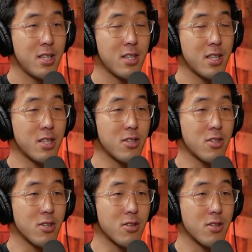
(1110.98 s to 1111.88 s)
than
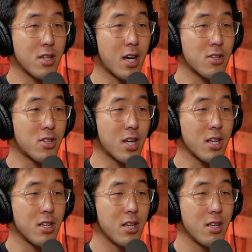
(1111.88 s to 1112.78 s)
to yeah. not
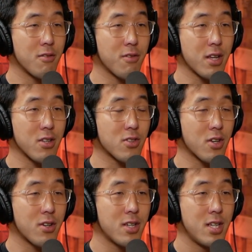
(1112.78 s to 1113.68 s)
try and fail.
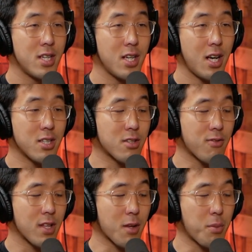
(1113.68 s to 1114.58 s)
So I just
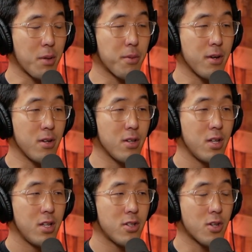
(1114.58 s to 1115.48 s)
feel like people
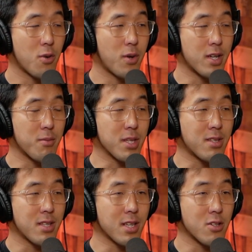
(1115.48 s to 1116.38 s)
don't want to be
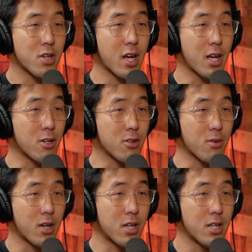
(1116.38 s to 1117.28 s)
seen trying
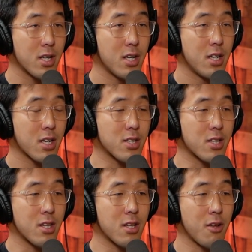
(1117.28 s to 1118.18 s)
too hard
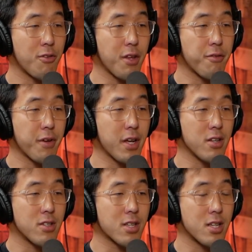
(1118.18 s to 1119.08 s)
because then if they fail,
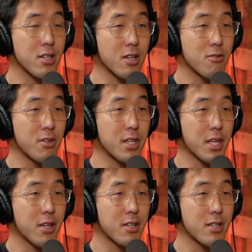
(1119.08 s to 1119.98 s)
it's going to look
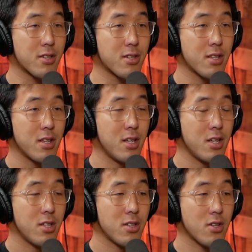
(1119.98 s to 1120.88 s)
ridiculous. Mm -hmm.
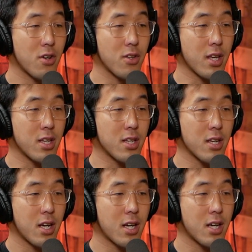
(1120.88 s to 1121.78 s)
So they,
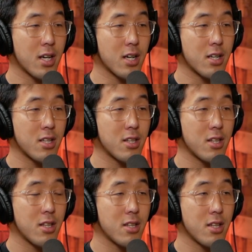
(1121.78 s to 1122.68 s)
uh,
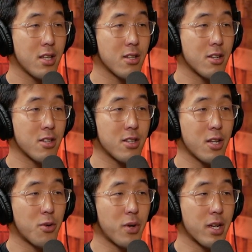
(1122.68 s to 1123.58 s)
they they they
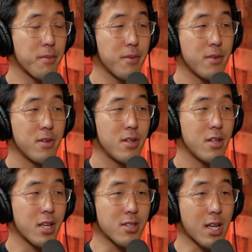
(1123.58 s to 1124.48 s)
don't want to
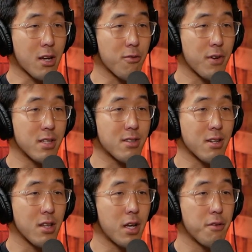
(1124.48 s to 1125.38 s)
like sacrifice
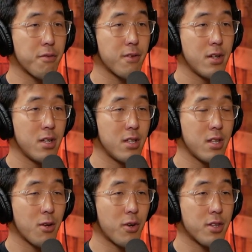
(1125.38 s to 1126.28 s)
their life. Yeah.
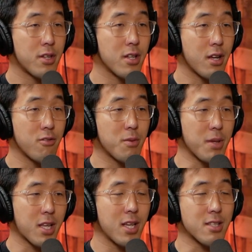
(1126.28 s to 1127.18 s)
They want their life to
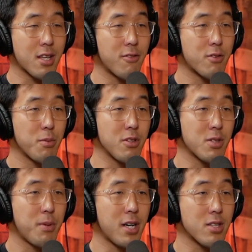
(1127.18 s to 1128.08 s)
be as comfortable as
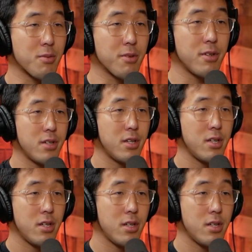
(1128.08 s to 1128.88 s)
possible. Yeah.